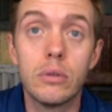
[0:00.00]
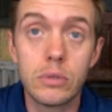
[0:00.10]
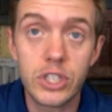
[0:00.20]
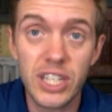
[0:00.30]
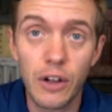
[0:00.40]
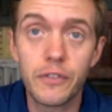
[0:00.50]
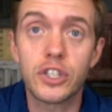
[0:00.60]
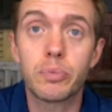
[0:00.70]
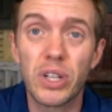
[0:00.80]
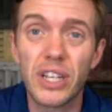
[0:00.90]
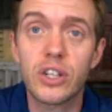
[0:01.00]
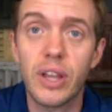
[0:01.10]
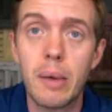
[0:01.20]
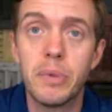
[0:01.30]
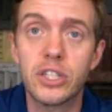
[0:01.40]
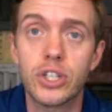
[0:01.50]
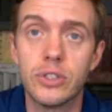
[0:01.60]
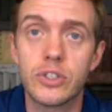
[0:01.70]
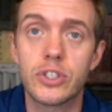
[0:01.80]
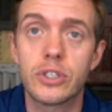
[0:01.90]
selfish political
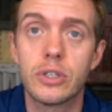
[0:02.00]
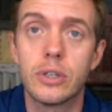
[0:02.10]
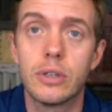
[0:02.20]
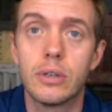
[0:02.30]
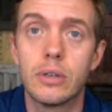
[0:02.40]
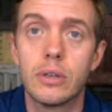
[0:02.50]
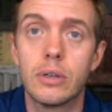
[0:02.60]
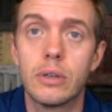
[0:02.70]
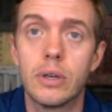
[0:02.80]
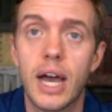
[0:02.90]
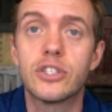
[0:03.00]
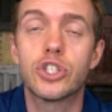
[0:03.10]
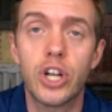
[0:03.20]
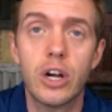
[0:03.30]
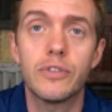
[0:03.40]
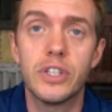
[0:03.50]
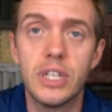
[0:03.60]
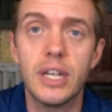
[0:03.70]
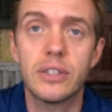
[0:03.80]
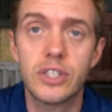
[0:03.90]
ambitions as chair of the
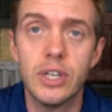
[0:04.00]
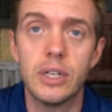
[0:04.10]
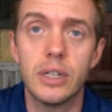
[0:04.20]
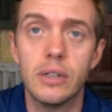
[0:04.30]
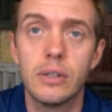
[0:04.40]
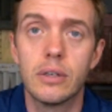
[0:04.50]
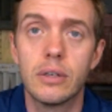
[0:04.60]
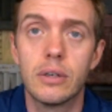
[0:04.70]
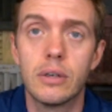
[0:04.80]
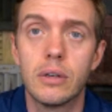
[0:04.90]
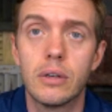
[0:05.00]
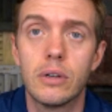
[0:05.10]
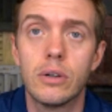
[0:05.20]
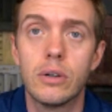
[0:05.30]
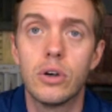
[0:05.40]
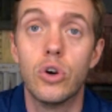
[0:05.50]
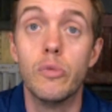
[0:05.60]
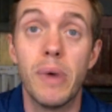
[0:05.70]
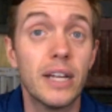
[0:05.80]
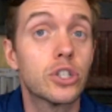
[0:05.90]
DNC,
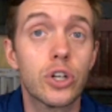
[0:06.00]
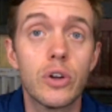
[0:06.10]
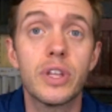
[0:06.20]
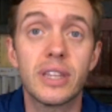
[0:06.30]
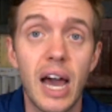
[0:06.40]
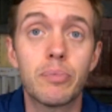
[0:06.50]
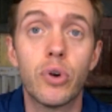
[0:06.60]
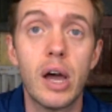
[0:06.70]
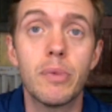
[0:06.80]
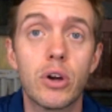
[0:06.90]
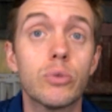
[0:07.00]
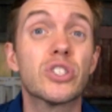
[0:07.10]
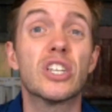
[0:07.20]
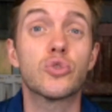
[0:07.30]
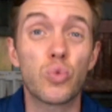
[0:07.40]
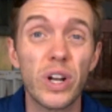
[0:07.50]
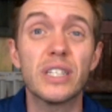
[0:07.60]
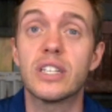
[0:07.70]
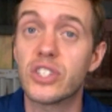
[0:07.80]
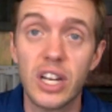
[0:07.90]
who made sure that that primary was as
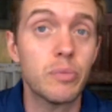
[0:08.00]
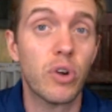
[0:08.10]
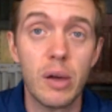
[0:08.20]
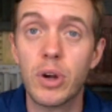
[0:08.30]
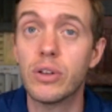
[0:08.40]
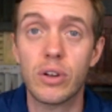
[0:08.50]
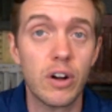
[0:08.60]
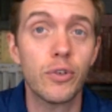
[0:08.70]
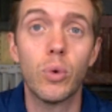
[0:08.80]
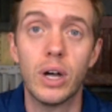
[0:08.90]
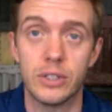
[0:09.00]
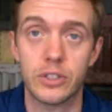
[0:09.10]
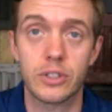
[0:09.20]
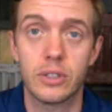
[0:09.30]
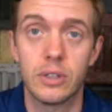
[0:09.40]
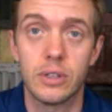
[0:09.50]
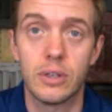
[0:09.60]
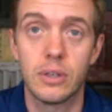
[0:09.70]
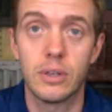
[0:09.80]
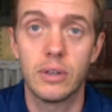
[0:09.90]
rigged as any primary there ever was.
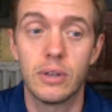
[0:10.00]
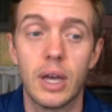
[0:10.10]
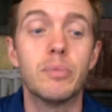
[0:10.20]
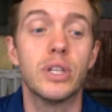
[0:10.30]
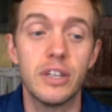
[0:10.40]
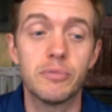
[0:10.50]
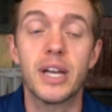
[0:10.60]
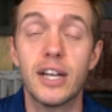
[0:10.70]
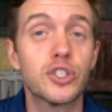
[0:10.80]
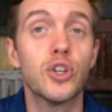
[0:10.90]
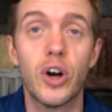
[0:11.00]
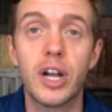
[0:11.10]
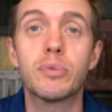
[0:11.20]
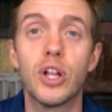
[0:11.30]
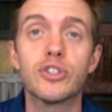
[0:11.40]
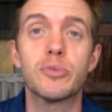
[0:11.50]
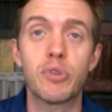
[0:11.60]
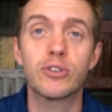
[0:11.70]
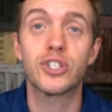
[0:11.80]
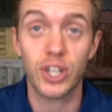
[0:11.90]
And believe me, I saw it up close and
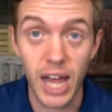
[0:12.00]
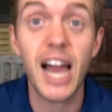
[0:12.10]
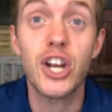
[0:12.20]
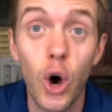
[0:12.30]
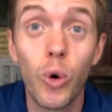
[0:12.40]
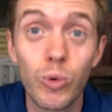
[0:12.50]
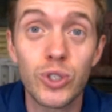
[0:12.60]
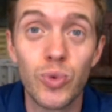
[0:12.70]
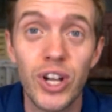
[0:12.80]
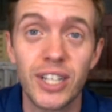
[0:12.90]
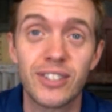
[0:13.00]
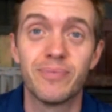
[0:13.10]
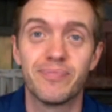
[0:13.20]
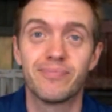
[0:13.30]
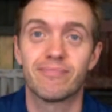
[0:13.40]
personal. I know it was rigged.